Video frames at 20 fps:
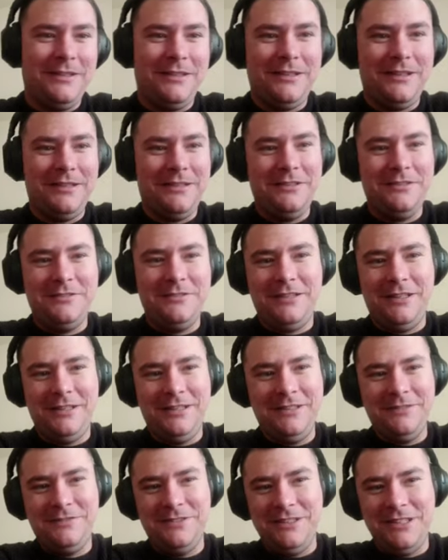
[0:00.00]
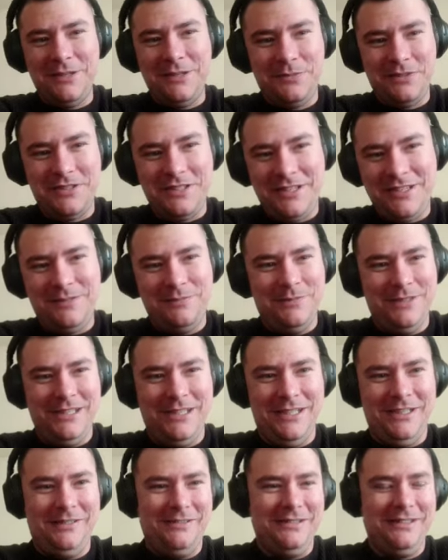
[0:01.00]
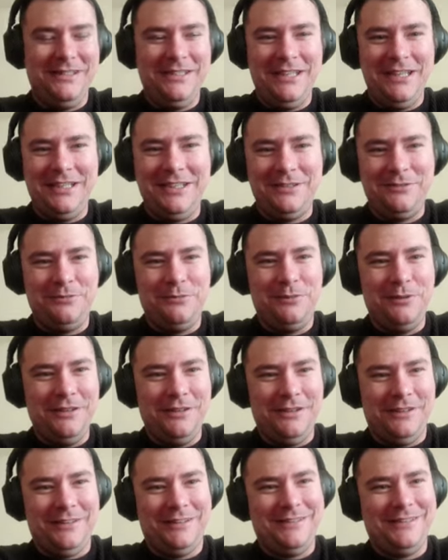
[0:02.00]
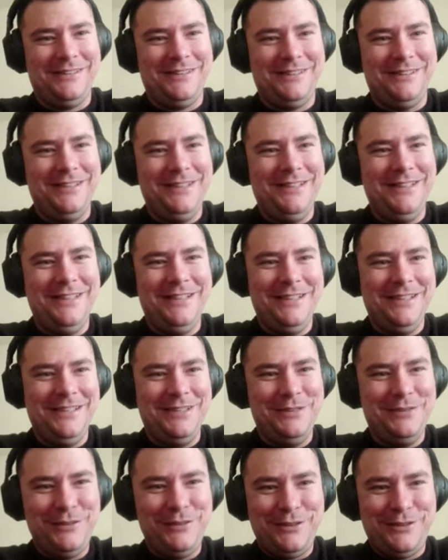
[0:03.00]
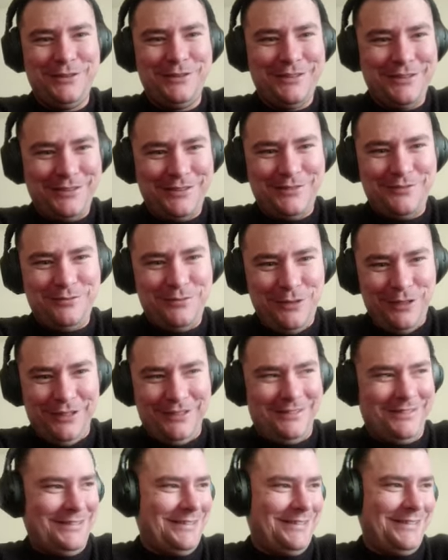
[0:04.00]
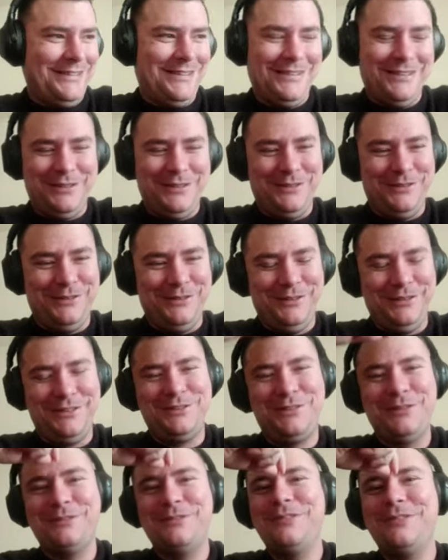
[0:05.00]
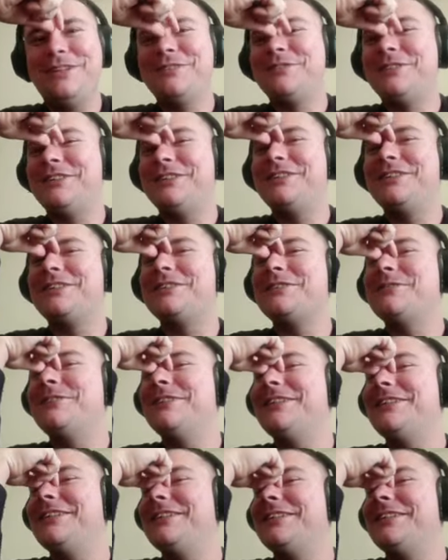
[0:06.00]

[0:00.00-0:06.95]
you can't even upset me now. It's like what? What what? Two level two it